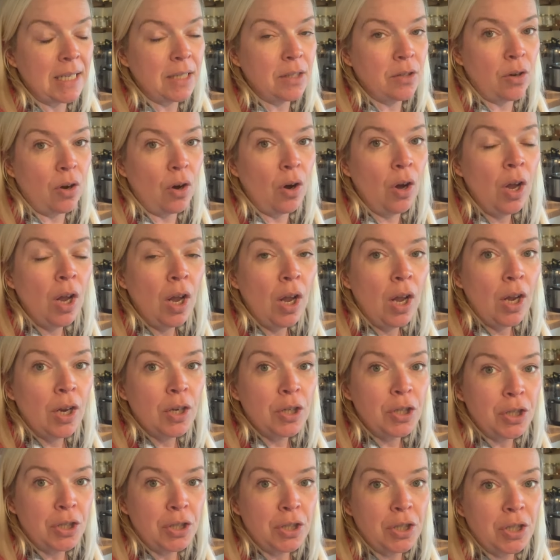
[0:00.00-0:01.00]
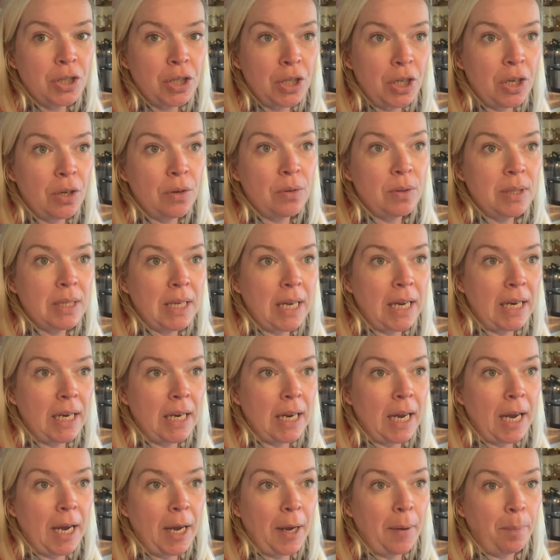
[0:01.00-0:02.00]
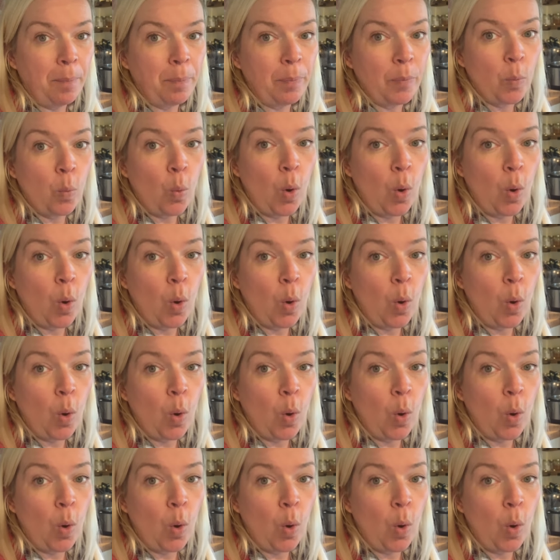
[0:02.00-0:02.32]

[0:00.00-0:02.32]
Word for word: So just using um,